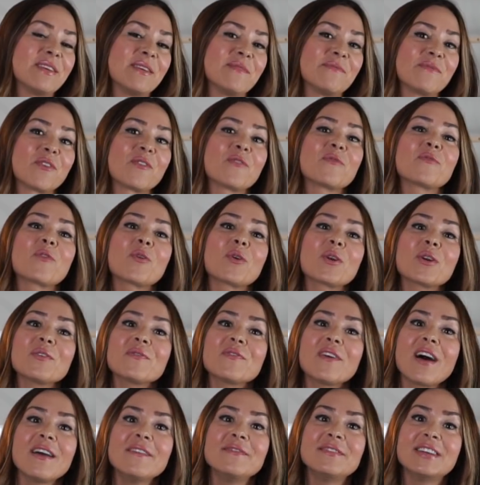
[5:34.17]
them for
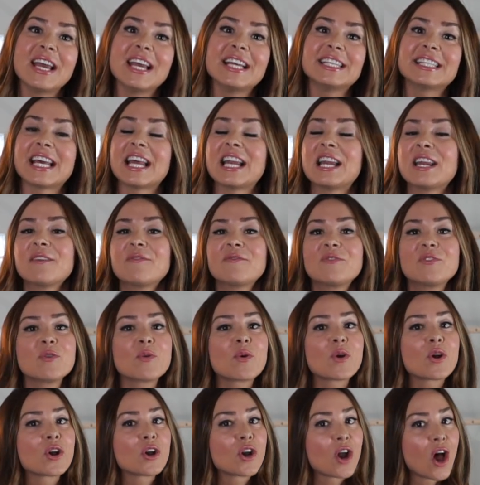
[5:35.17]
45 days, and if
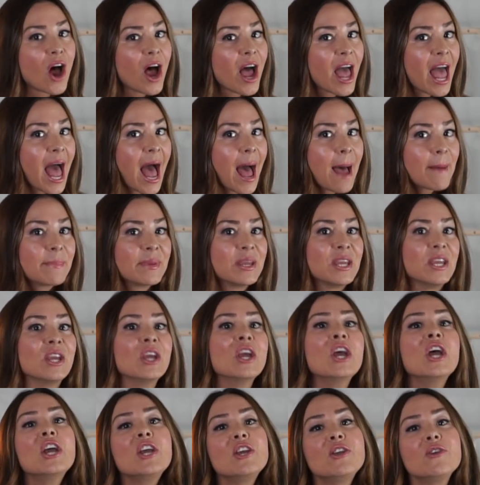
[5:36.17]
you are not happy,
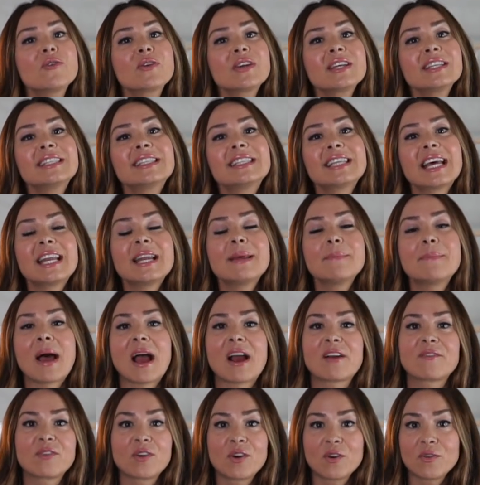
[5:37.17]
you can send it
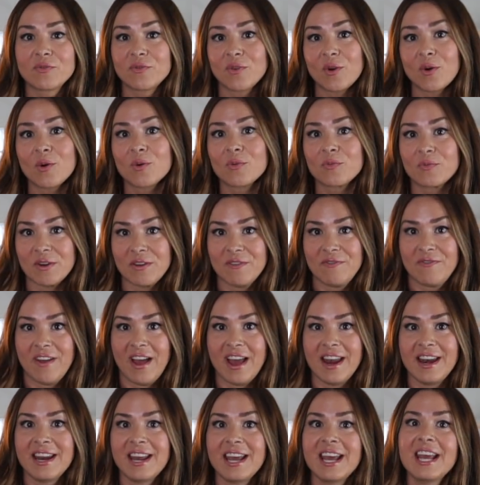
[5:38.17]
back for a full
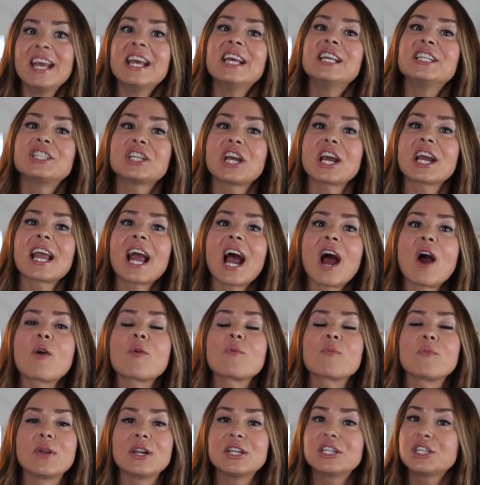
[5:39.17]
refund. Check
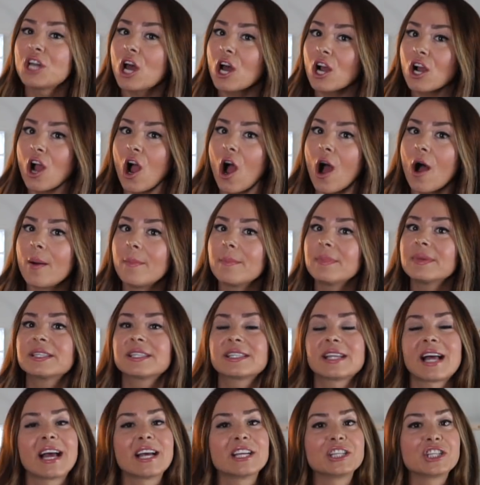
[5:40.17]
out
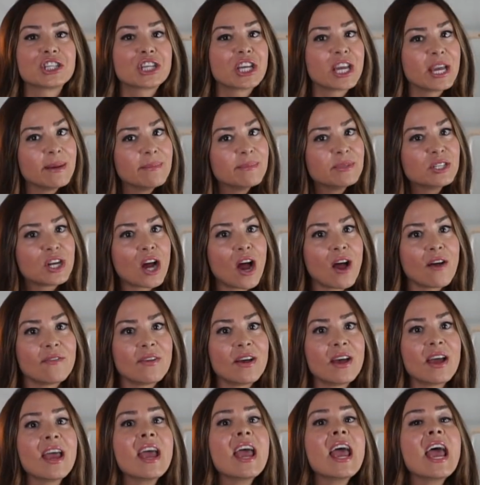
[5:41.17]

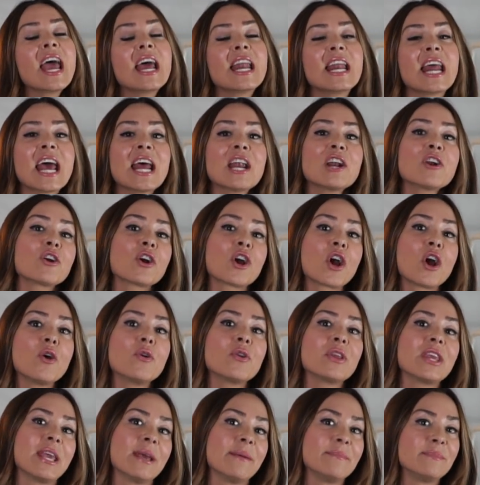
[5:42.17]
ridge.com/KimJava and enter
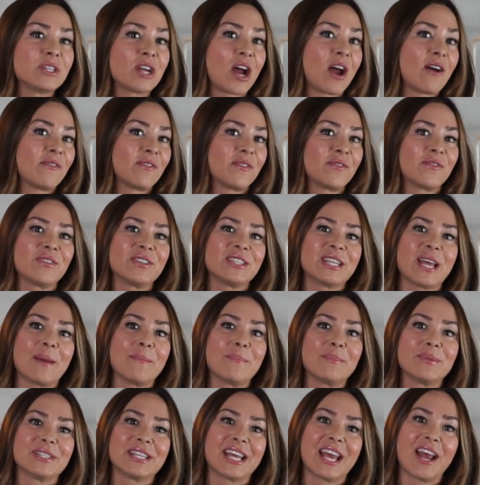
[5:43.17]
code KimJava for
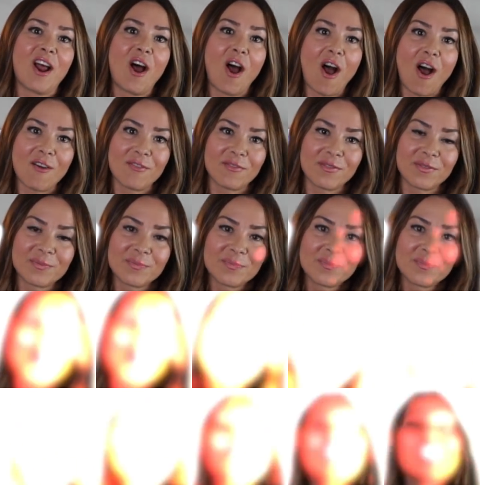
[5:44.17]
10% off.
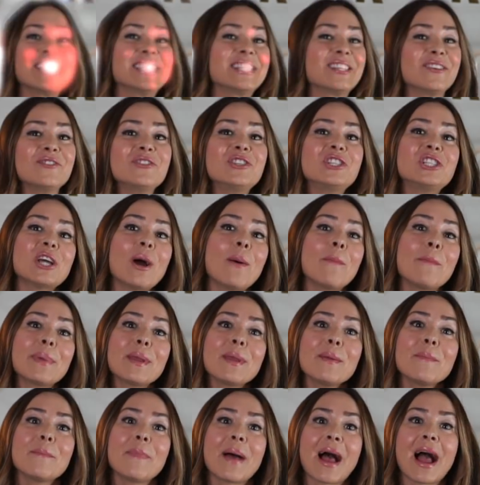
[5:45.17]
Alright, so
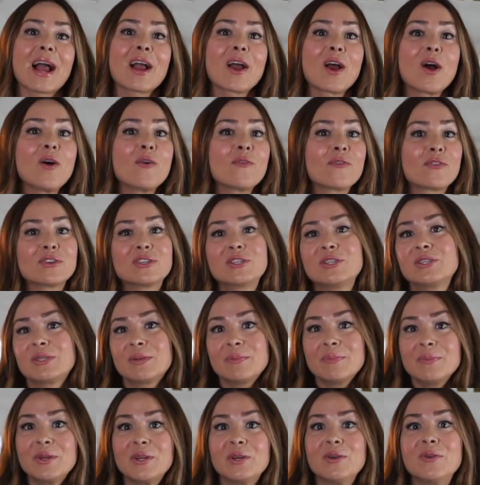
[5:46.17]
jumping back over to
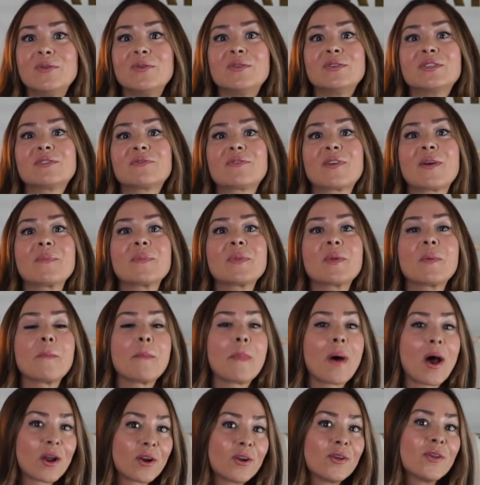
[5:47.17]
some news from the
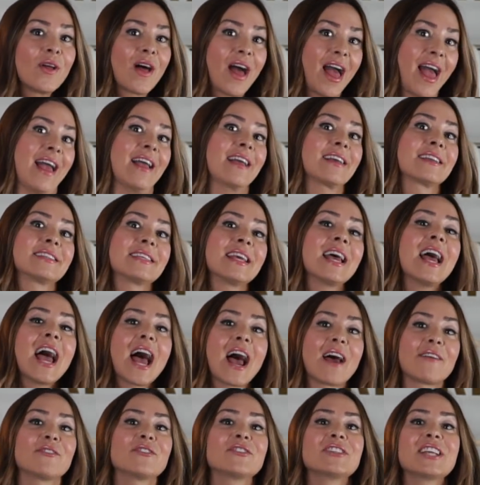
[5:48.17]
Model X,
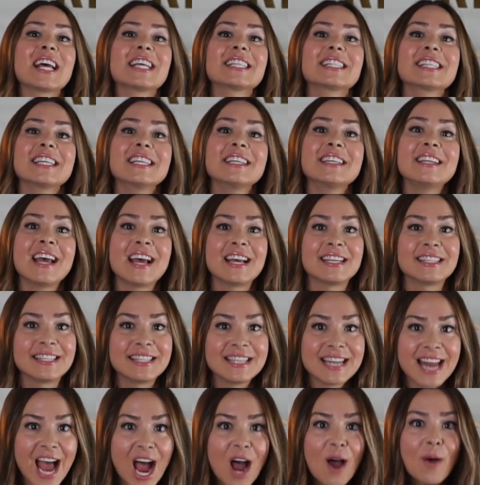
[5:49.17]
after Tesla has
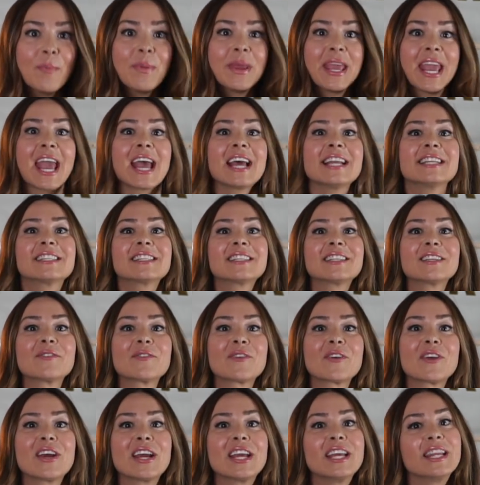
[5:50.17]
now began
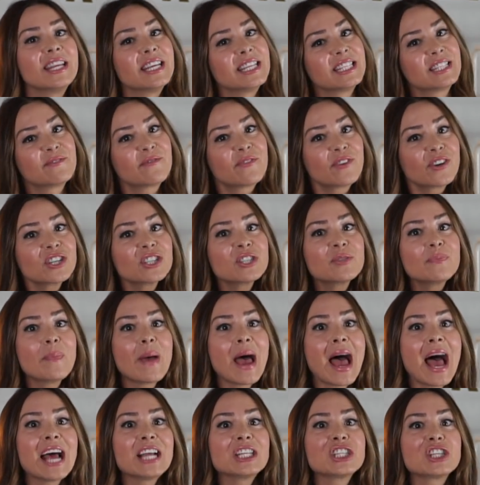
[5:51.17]
delivering its first
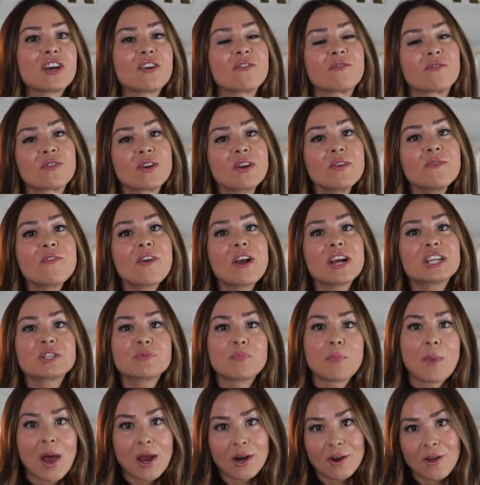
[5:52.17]
batch of
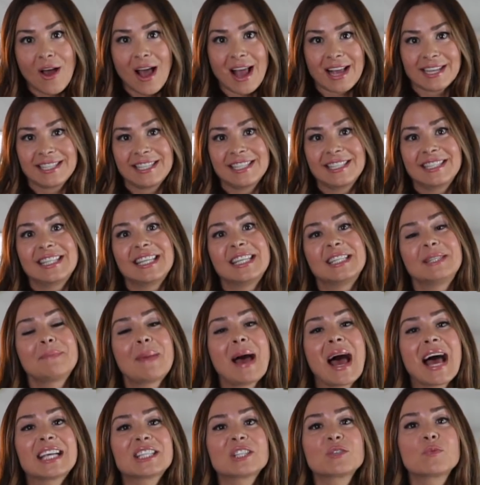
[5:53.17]
refreshed Model X's this
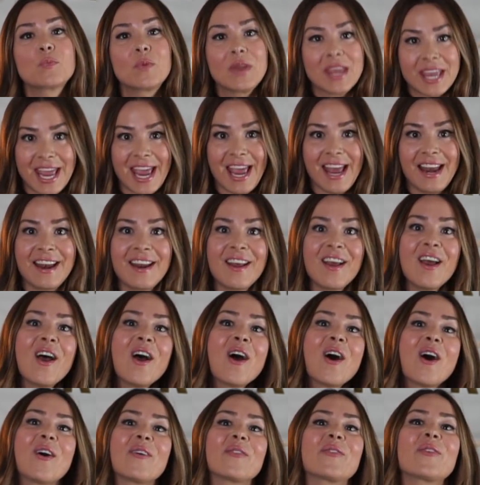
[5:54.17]
past weekend.
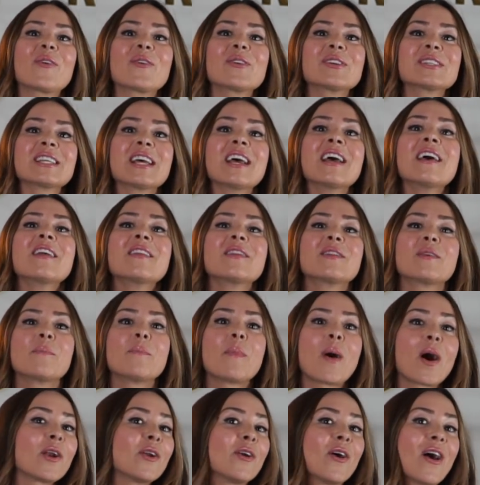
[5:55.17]
Of course, the
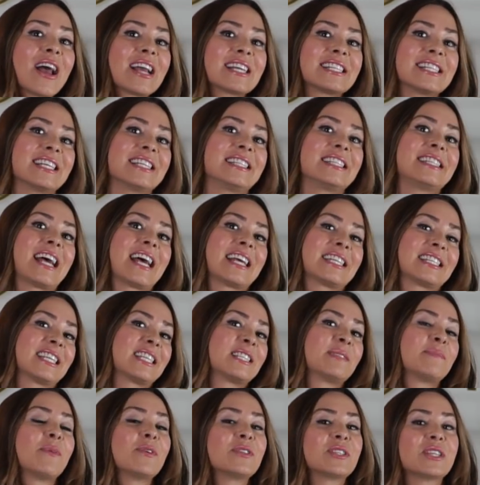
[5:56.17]
Model X is
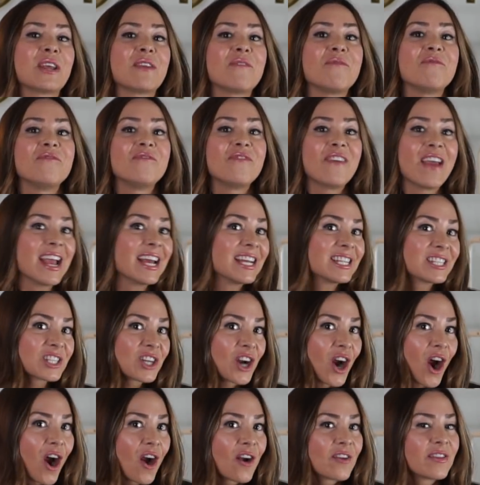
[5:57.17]
Tesla's most
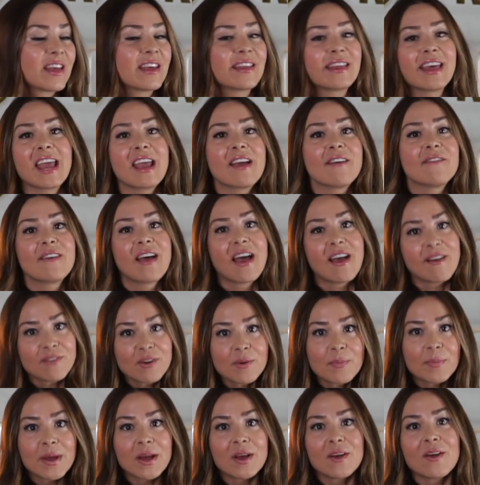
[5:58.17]
advanced car that they have
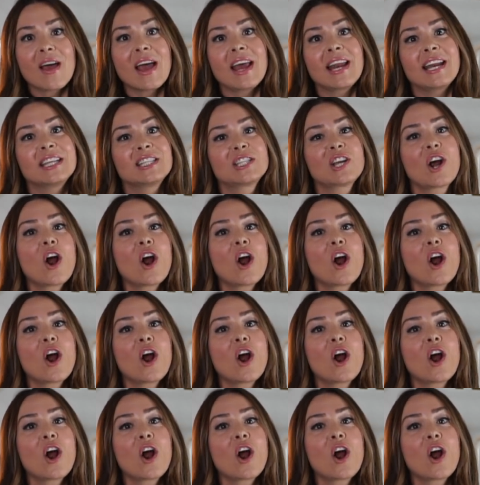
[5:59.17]
ever built, and it's